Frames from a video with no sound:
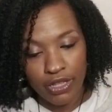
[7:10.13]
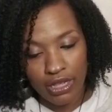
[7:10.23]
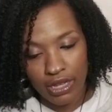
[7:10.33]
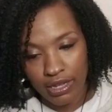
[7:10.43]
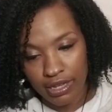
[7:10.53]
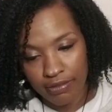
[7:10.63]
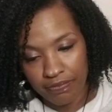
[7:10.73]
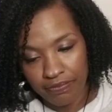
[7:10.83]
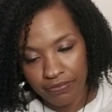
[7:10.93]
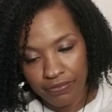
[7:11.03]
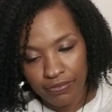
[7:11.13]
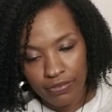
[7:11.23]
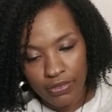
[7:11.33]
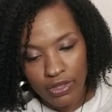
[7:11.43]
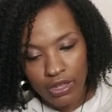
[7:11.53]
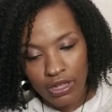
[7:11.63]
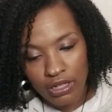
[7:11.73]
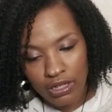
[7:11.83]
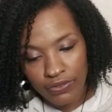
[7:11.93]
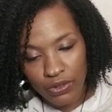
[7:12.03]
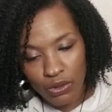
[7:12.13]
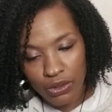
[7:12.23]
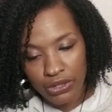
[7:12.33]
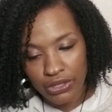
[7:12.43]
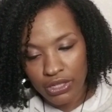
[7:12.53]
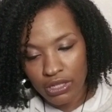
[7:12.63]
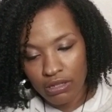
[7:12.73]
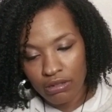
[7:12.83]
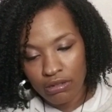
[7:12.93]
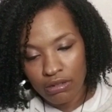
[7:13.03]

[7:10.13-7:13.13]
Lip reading: I like it. And then, of course,